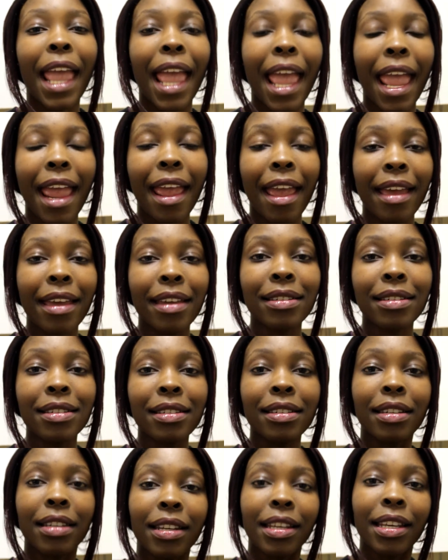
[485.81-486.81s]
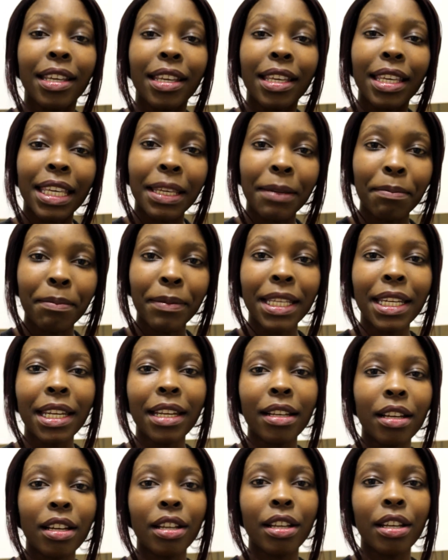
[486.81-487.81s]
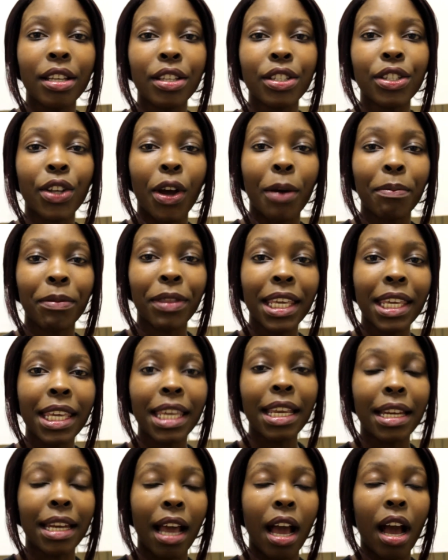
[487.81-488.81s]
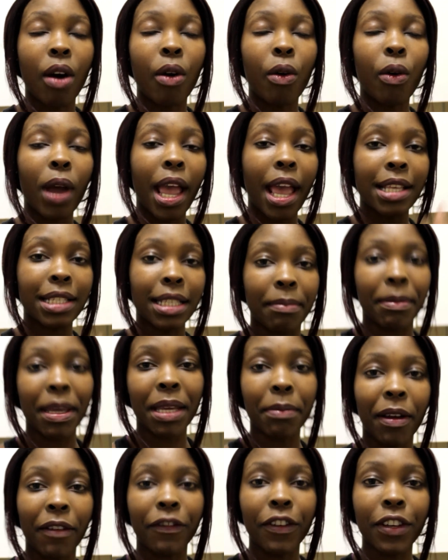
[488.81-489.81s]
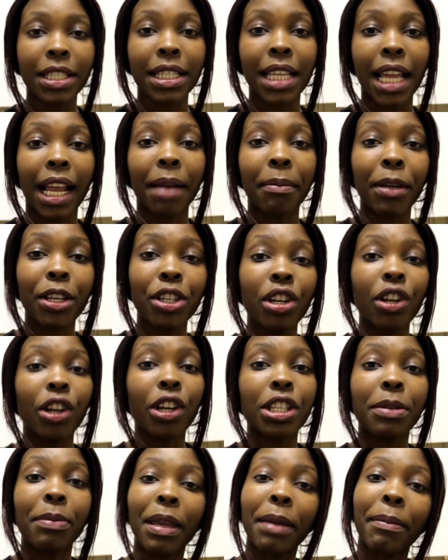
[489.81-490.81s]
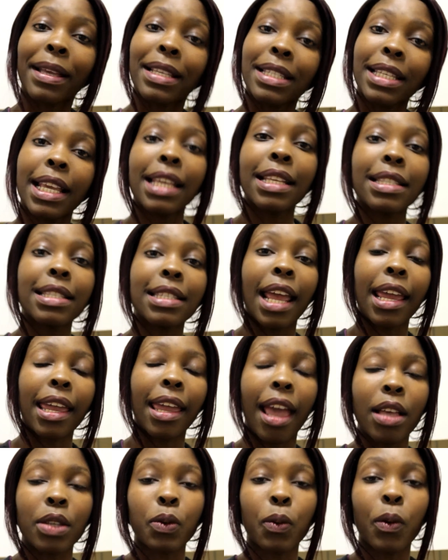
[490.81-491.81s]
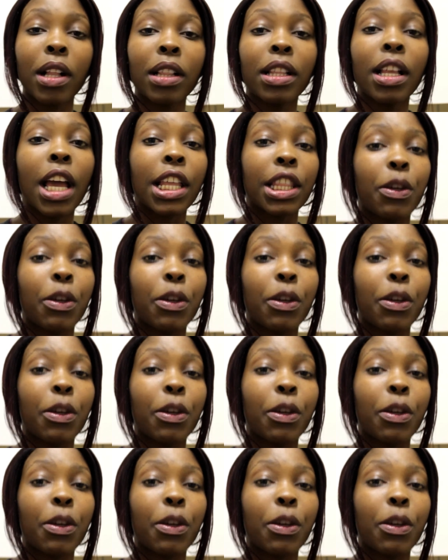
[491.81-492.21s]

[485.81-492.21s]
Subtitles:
And immediately, so I'm thinking now, as I make my first snack, I'm actually going to make my second snack as well.